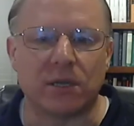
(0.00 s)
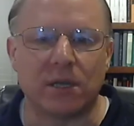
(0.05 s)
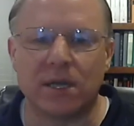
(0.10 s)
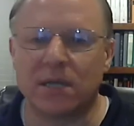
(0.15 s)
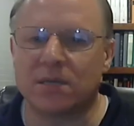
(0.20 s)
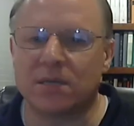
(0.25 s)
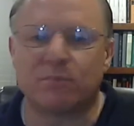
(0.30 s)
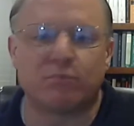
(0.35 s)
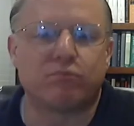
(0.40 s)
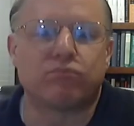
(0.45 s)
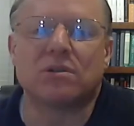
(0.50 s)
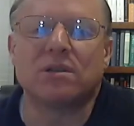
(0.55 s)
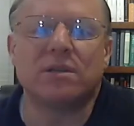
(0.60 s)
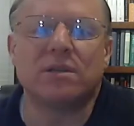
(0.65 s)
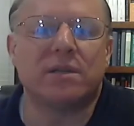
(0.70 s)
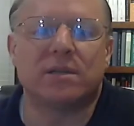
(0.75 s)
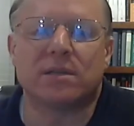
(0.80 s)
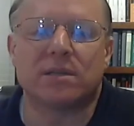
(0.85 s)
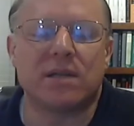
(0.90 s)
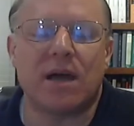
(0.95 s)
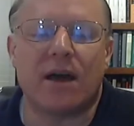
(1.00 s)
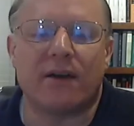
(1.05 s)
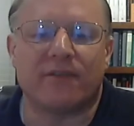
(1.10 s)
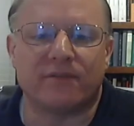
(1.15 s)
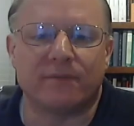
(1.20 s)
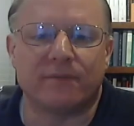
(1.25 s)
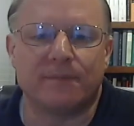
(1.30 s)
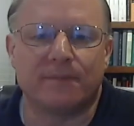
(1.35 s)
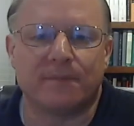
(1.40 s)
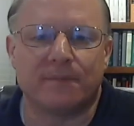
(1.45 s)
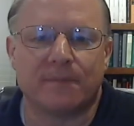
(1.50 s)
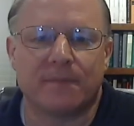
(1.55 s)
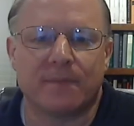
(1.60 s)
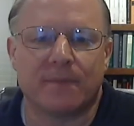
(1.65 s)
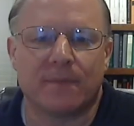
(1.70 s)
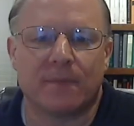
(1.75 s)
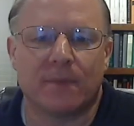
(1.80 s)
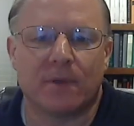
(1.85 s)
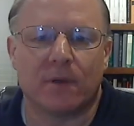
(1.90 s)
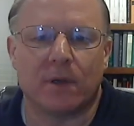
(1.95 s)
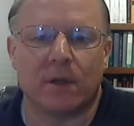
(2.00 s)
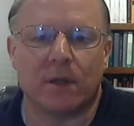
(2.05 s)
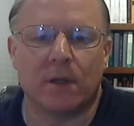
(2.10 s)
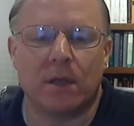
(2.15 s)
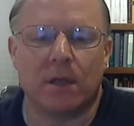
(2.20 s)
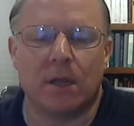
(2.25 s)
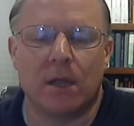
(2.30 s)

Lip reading: It's brilliant stuff, right?